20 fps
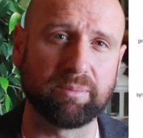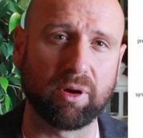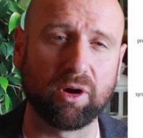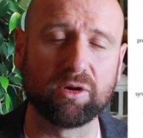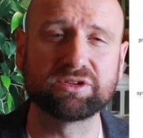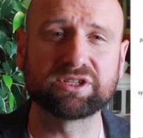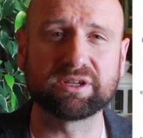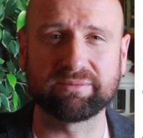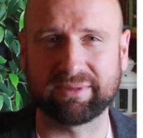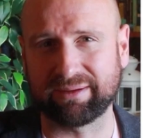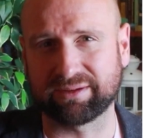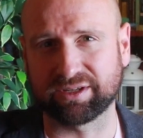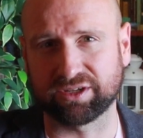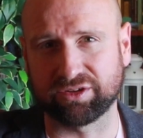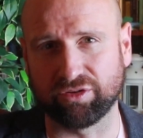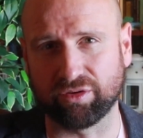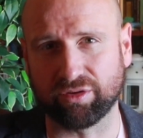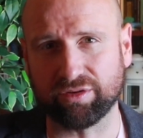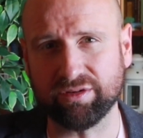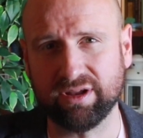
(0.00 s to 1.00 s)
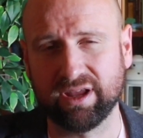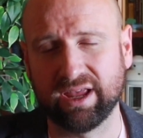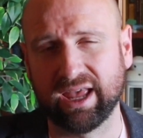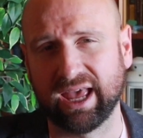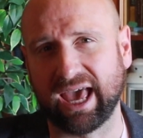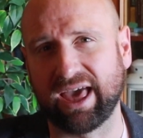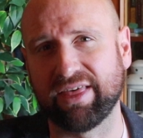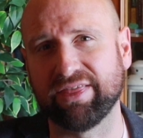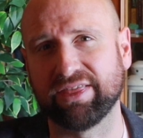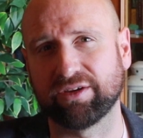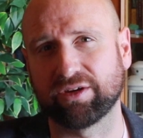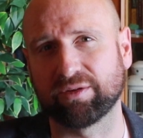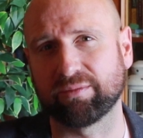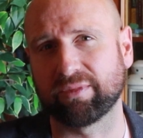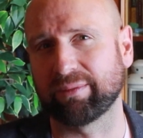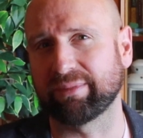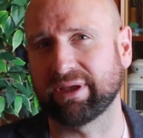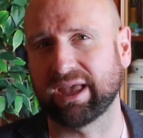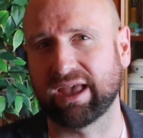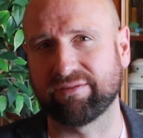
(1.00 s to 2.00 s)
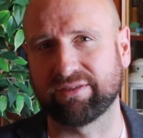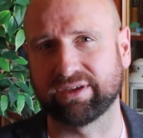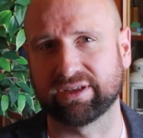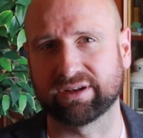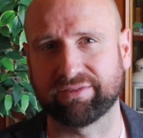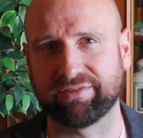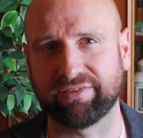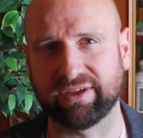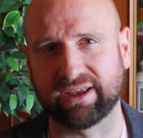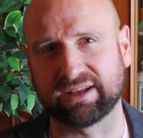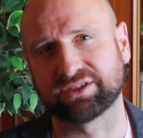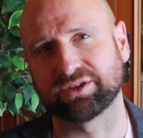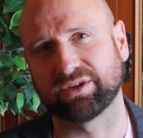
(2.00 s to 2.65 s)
postsynaptic neuron, and there it might be having an effect.